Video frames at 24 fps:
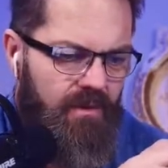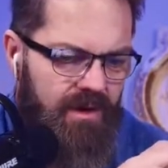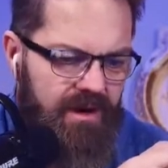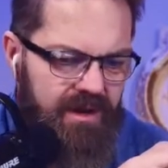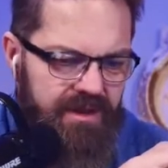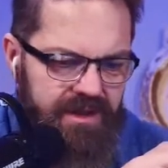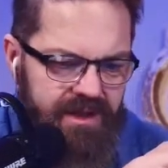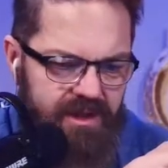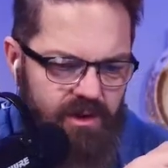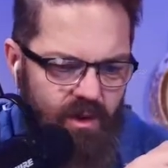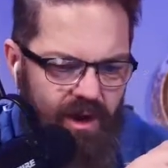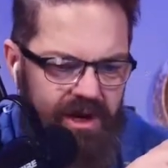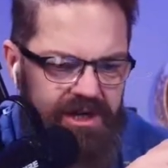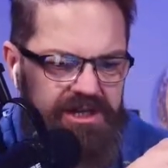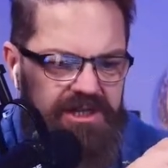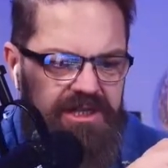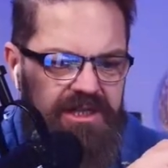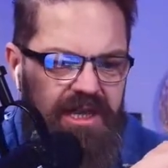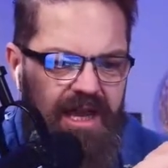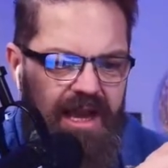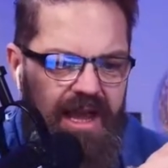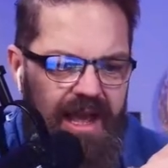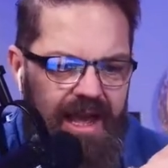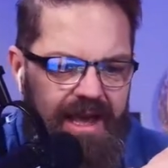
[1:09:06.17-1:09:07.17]
of the
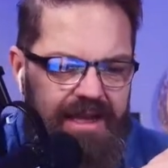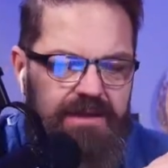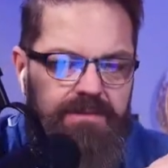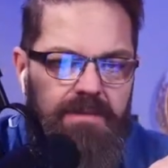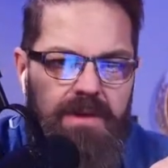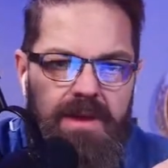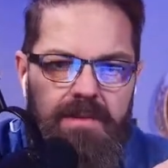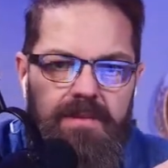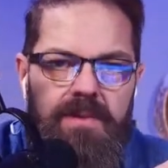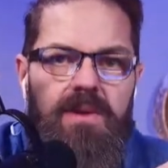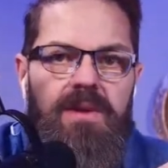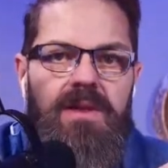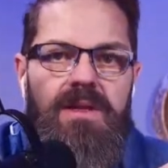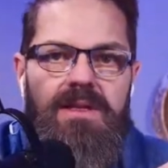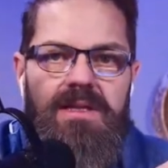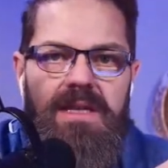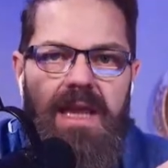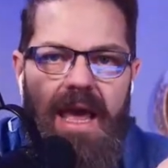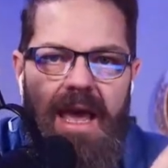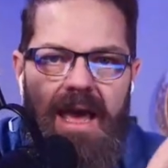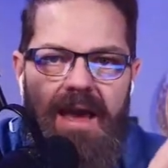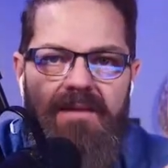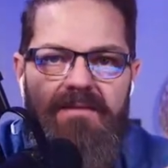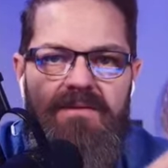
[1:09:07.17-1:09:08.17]
questions I ask people
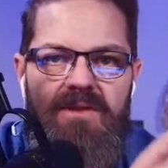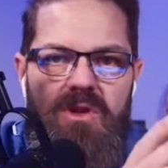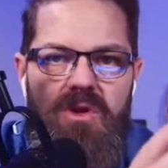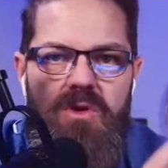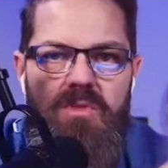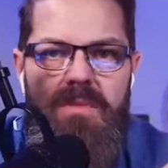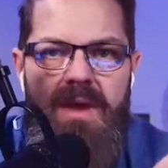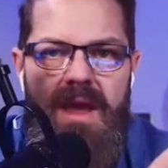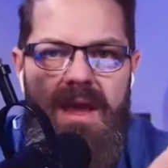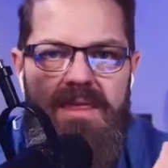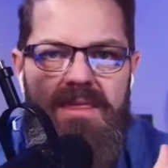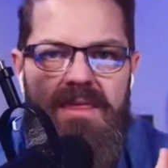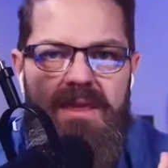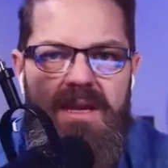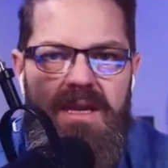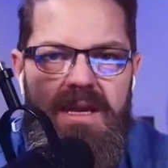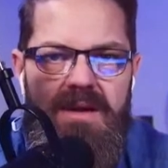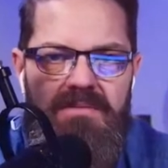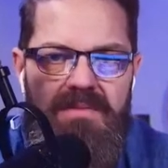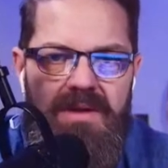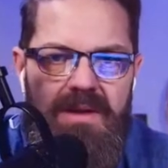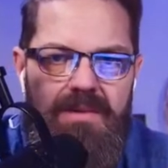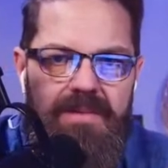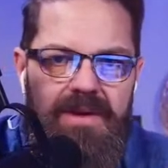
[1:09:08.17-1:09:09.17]
is, have you made the
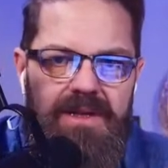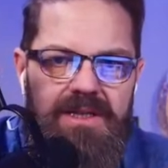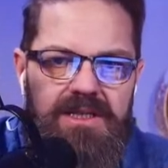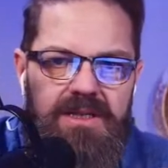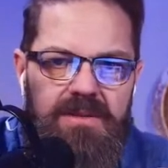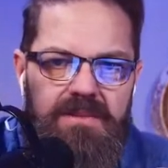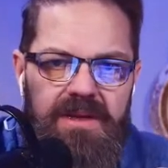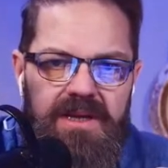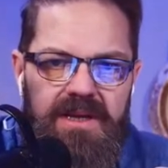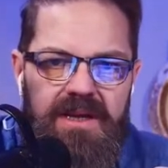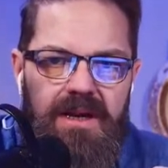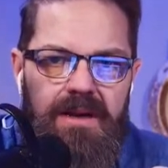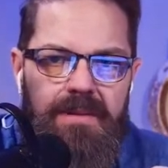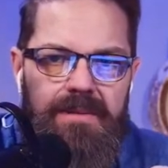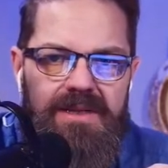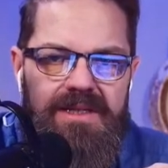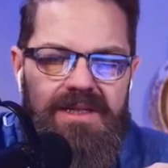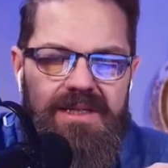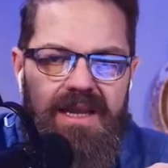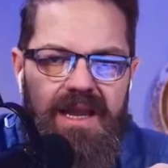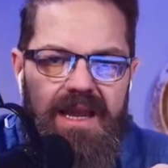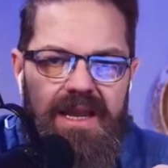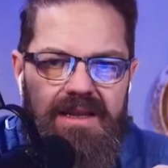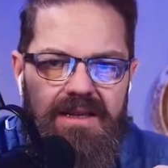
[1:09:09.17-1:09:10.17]
commitment to
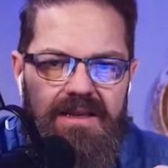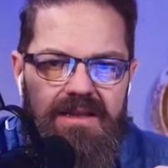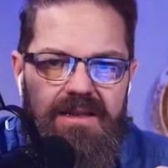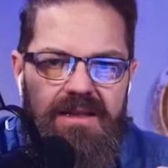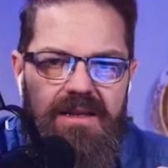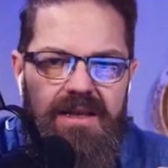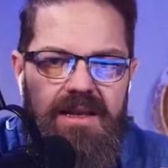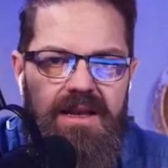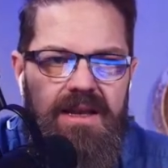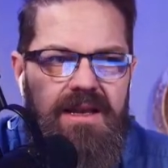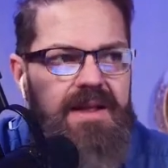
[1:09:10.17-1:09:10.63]
become a saint?